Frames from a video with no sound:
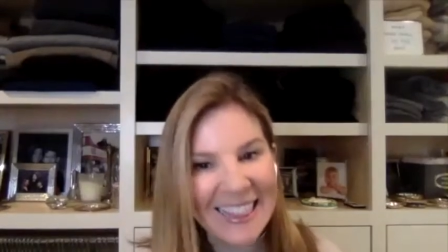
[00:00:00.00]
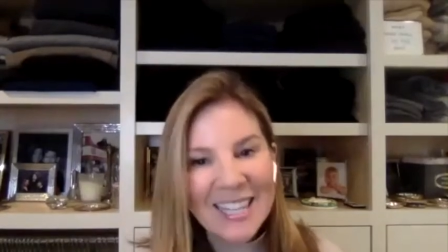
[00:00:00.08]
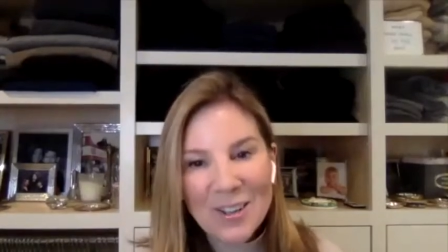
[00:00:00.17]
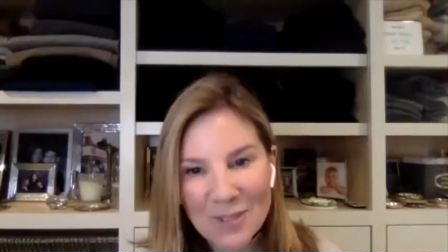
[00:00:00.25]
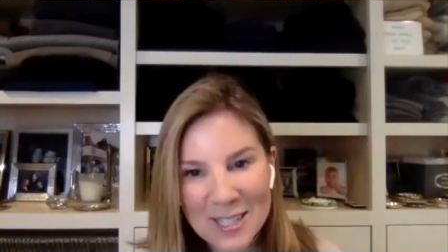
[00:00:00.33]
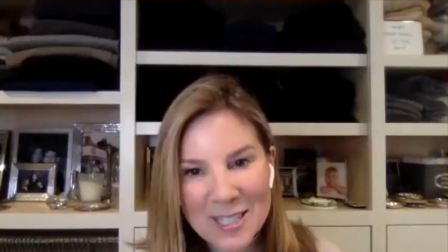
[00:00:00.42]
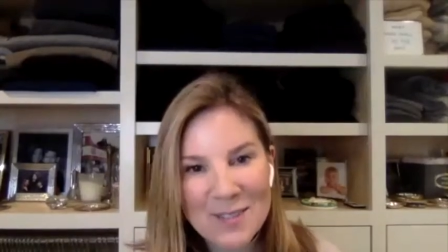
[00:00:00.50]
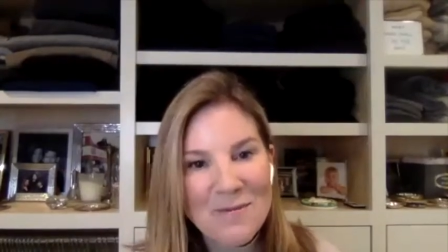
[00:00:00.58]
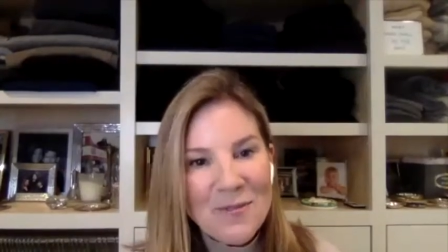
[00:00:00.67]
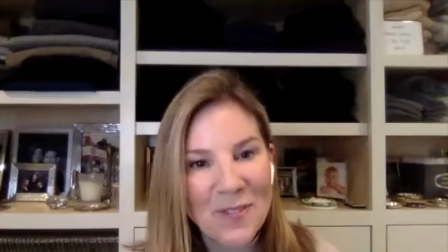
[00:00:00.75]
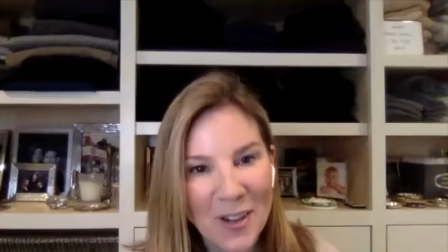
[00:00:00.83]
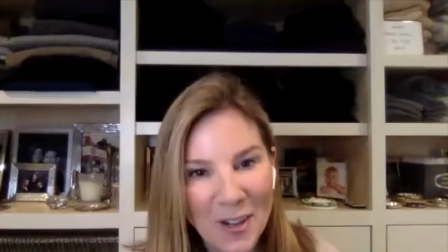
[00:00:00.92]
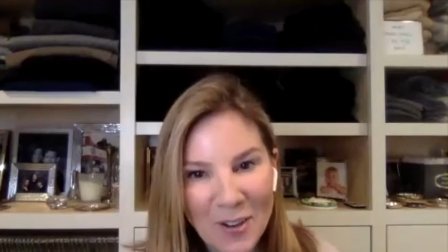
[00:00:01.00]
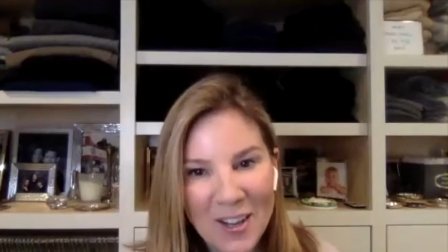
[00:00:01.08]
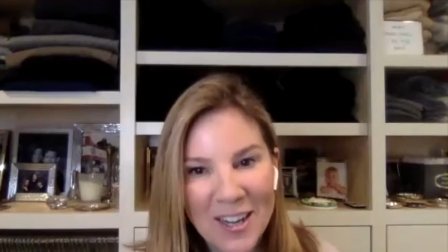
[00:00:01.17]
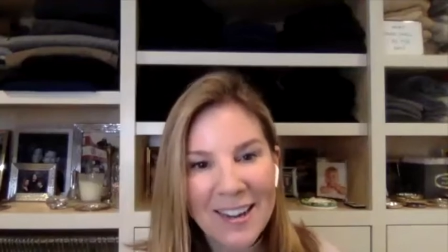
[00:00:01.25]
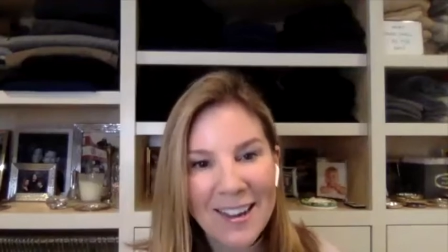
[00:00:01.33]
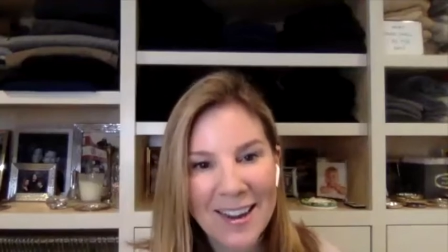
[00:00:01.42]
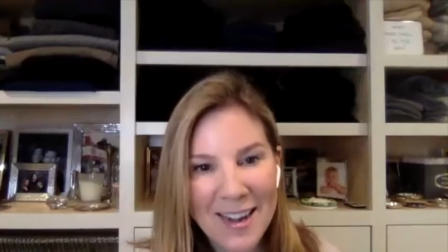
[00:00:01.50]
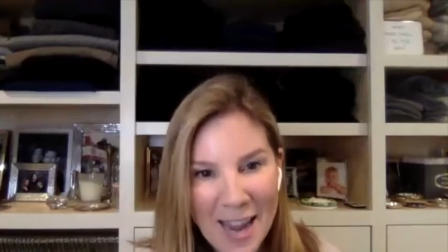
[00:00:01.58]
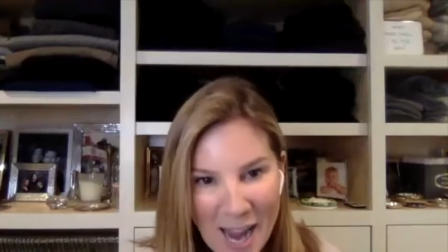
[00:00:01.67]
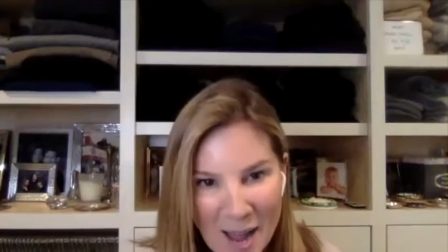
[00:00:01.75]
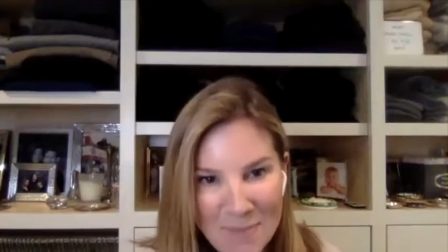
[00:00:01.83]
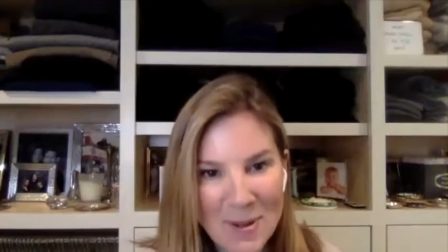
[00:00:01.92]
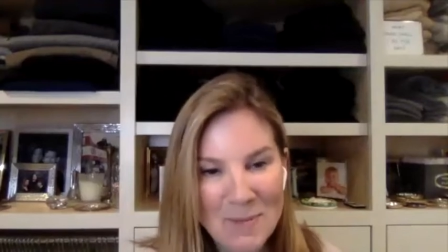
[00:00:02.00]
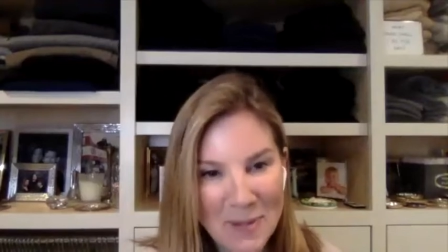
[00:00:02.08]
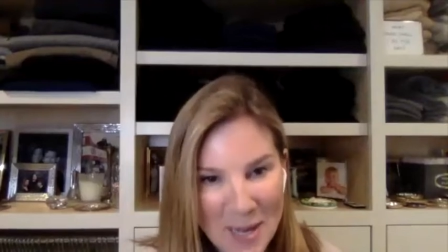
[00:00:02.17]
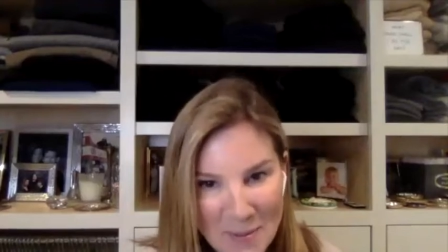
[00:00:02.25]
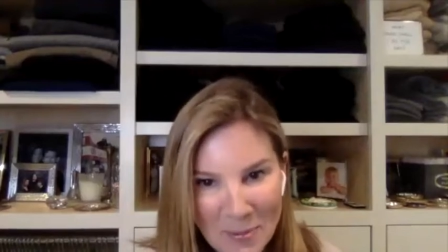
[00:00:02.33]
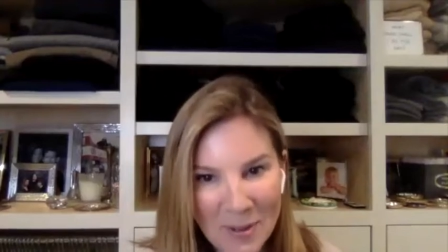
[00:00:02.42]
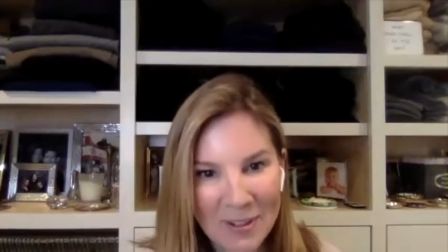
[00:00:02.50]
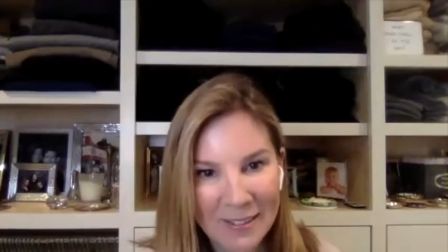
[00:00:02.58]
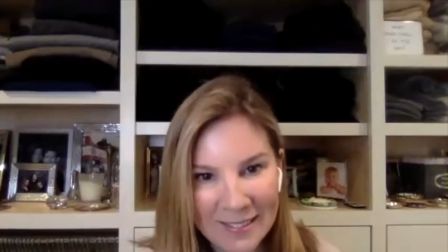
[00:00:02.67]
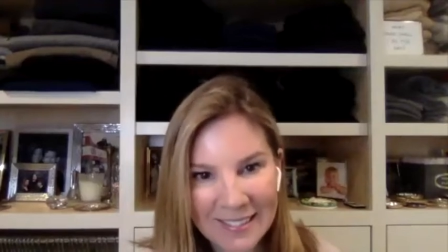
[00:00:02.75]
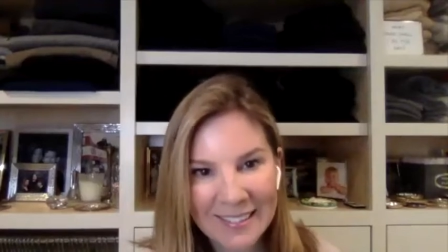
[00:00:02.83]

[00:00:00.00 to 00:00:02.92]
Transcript: There was right. some very unhappy people.